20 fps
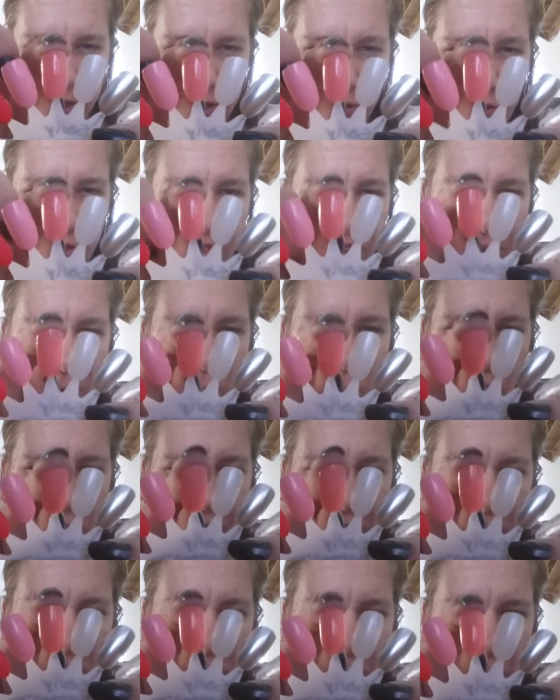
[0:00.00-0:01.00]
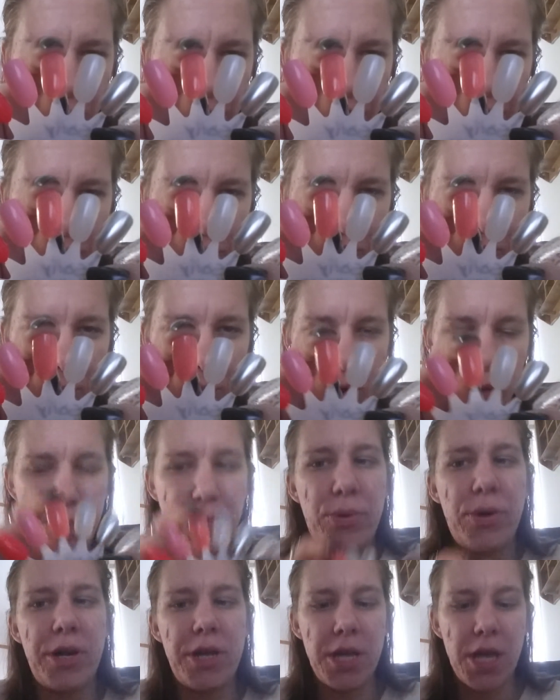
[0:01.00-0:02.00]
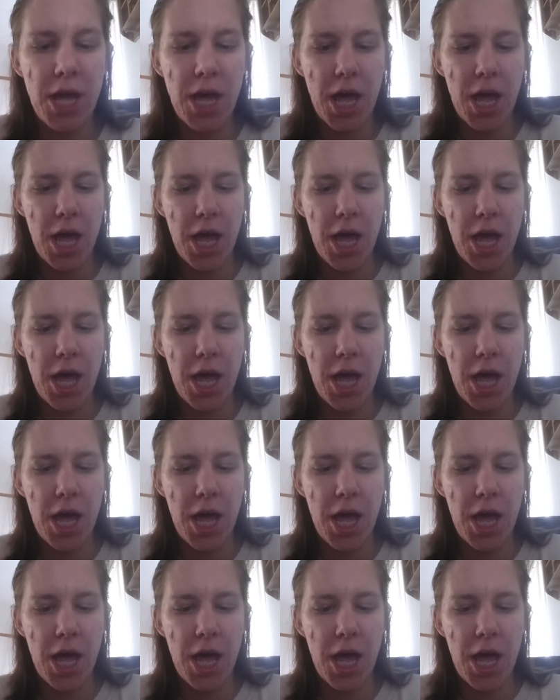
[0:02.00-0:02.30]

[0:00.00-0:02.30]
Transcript: This is like one coat. It was real pretty.